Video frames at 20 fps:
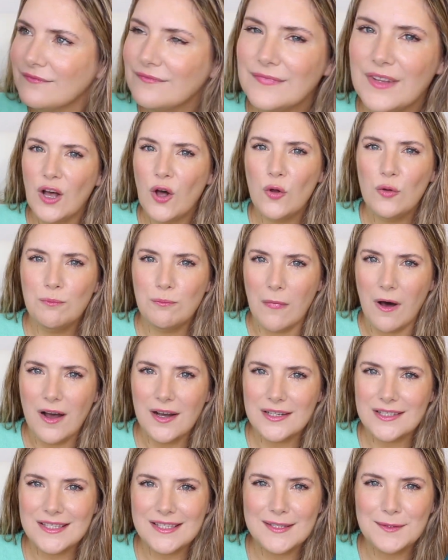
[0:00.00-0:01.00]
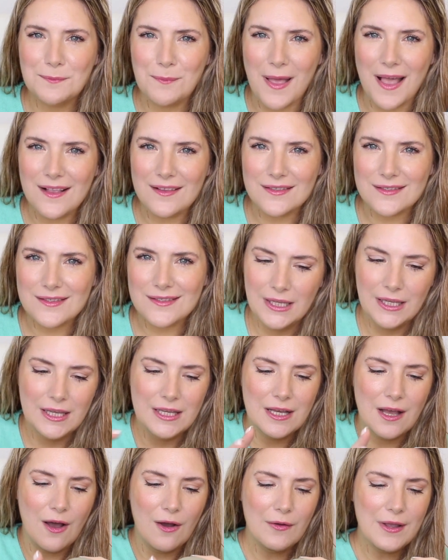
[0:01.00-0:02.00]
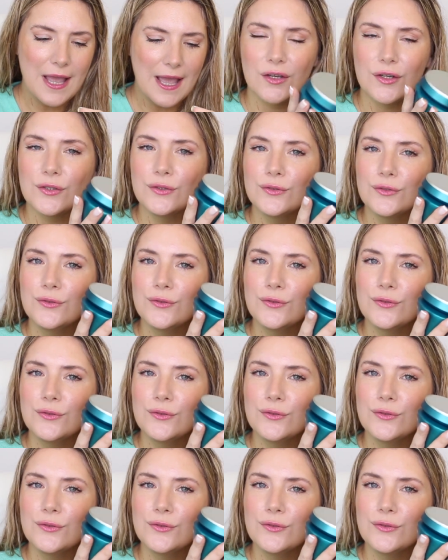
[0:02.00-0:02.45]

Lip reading: The whole box smells. Okay.